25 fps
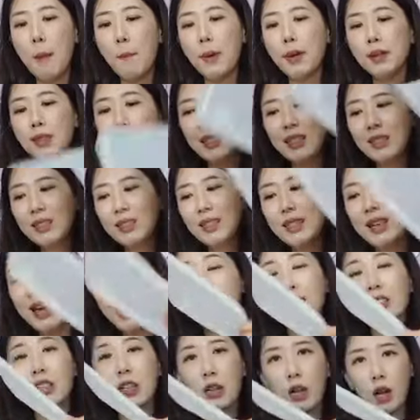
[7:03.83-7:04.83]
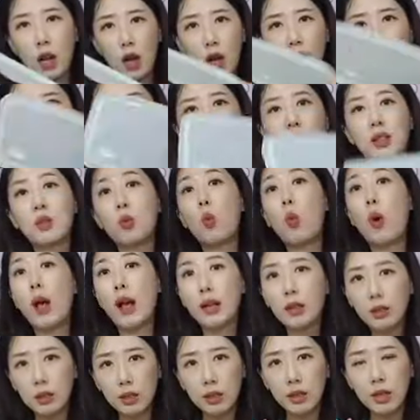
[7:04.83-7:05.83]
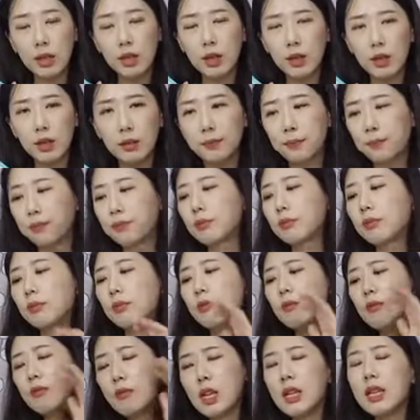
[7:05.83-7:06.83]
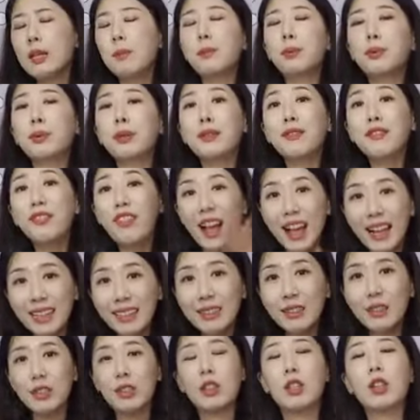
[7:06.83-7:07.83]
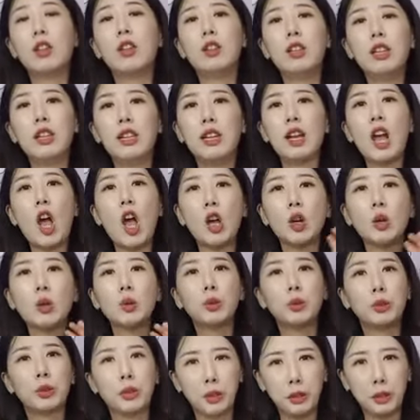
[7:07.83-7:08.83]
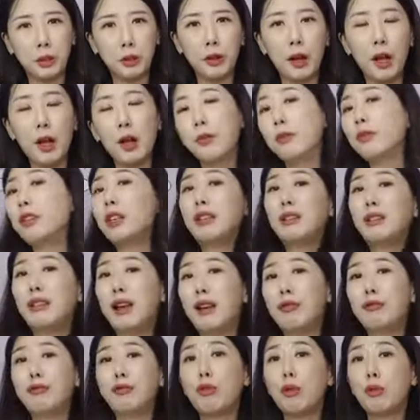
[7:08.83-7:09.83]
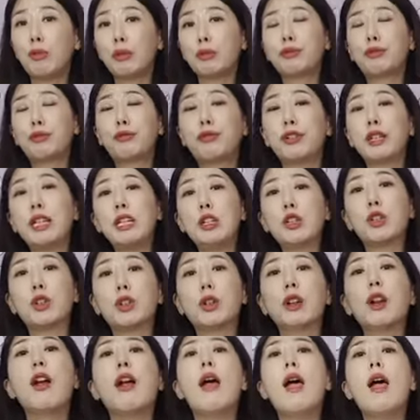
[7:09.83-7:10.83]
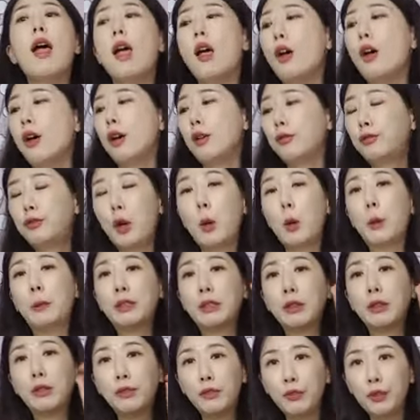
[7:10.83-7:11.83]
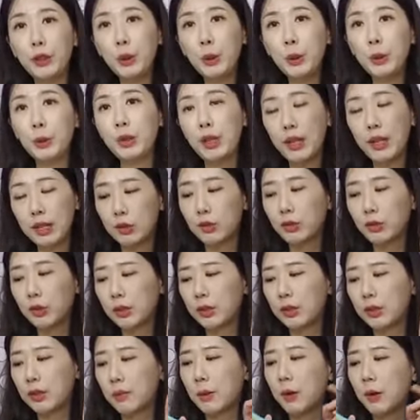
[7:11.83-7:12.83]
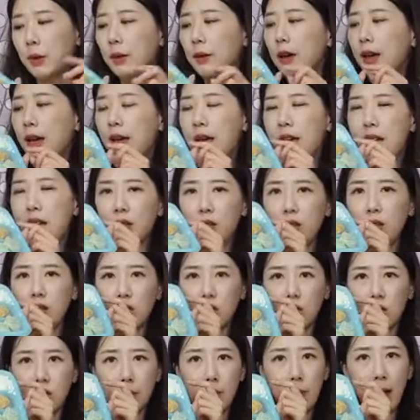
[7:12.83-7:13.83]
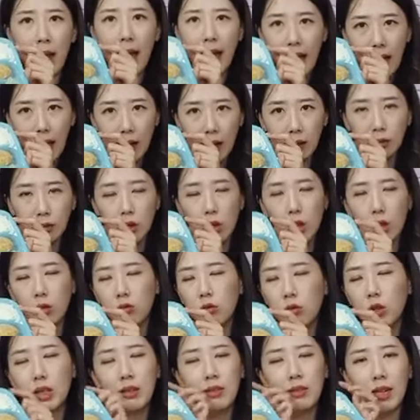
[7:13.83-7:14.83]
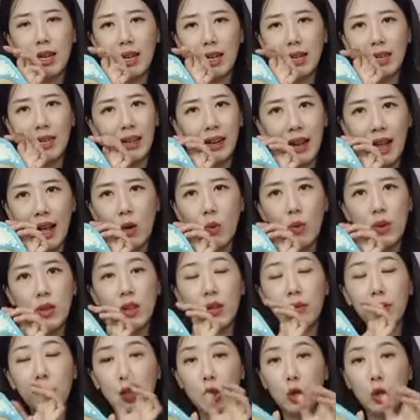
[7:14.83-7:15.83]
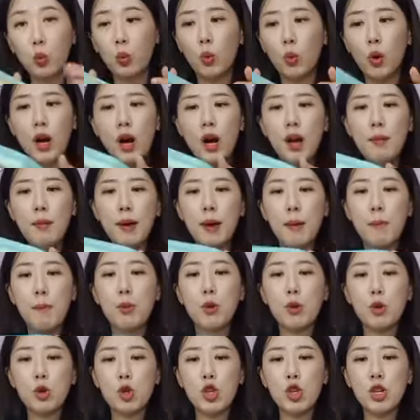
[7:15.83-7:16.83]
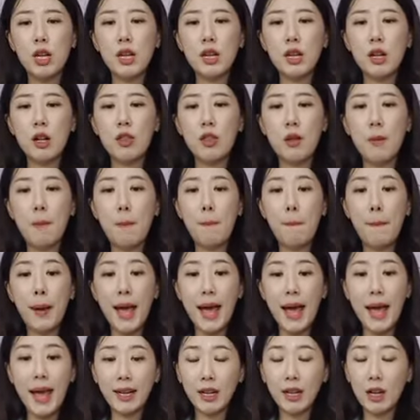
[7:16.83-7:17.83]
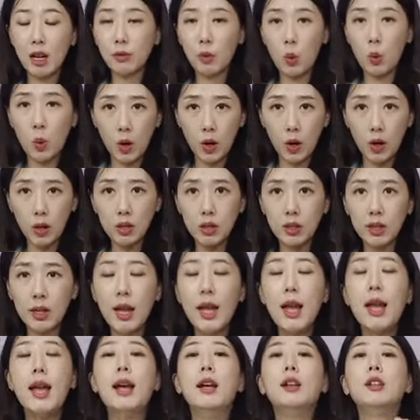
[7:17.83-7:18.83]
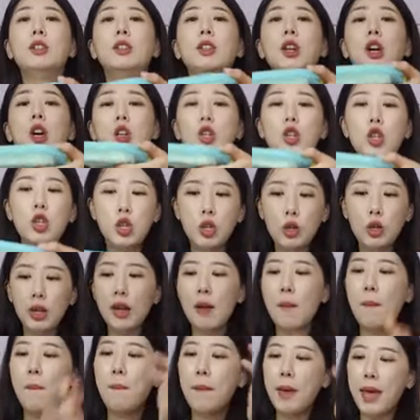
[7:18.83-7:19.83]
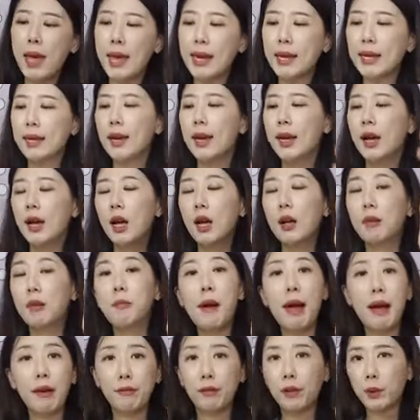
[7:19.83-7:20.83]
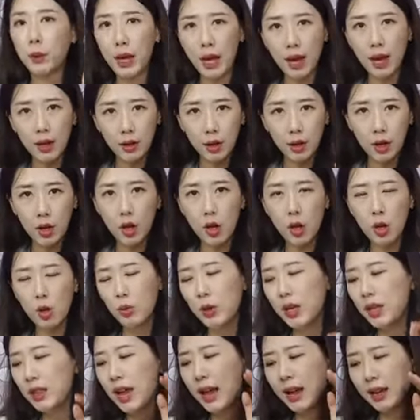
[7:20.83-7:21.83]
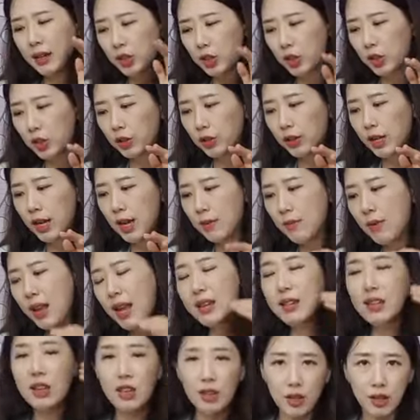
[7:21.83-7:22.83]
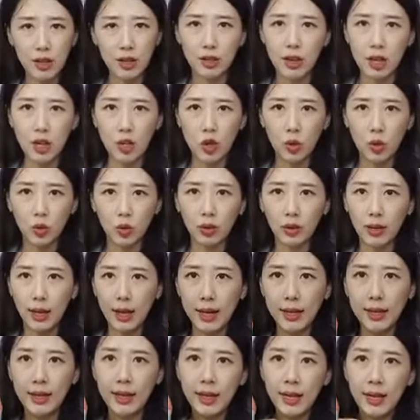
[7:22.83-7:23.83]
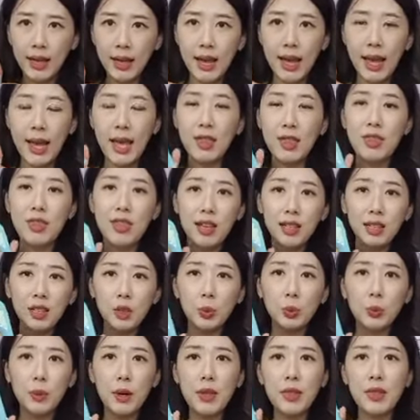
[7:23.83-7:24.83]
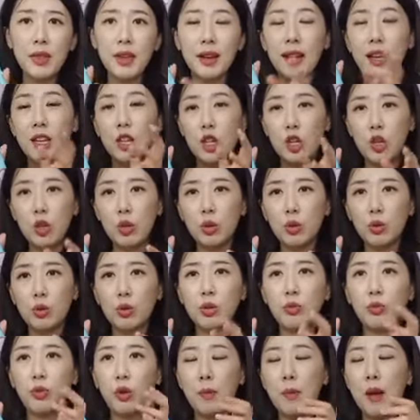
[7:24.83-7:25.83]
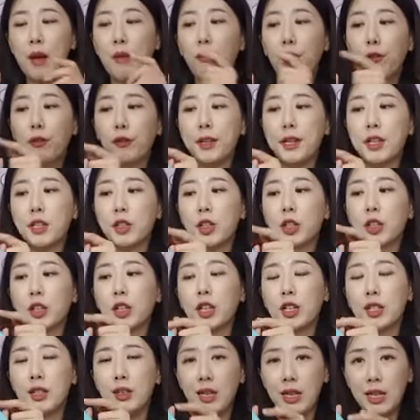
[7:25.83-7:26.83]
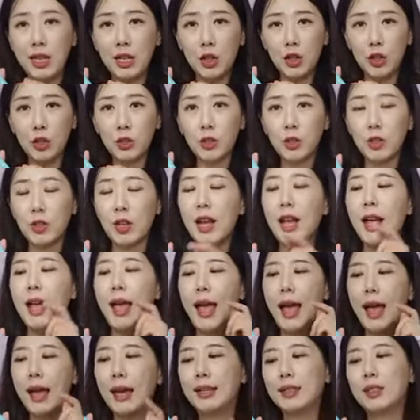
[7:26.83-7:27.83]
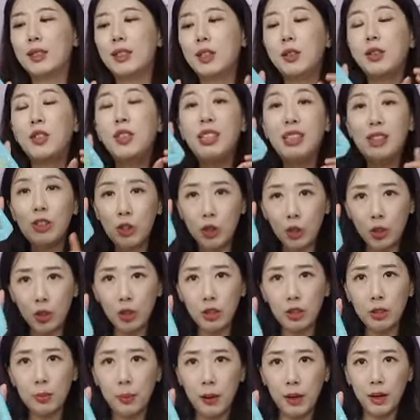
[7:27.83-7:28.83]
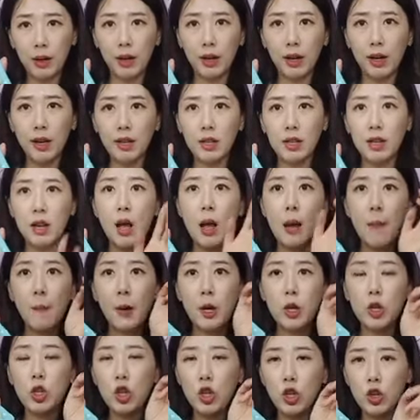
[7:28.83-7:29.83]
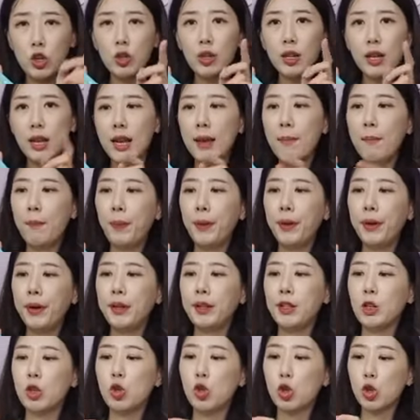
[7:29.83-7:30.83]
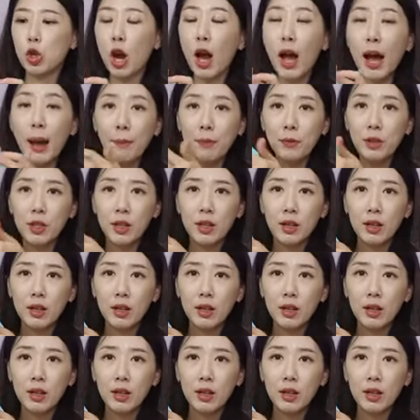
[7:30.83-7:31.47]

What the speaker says: But since it has a cover, it's well sealed, it prevents the odor of the leftover freezer frozen food. That's first of all. And it's packed, so you can take it out whenever you want by pushing it on the back, of course. So you can make affogato with ice cream, anything that you'd like. And this one that I use for my freezer containers as the dessert part, but you can put chopped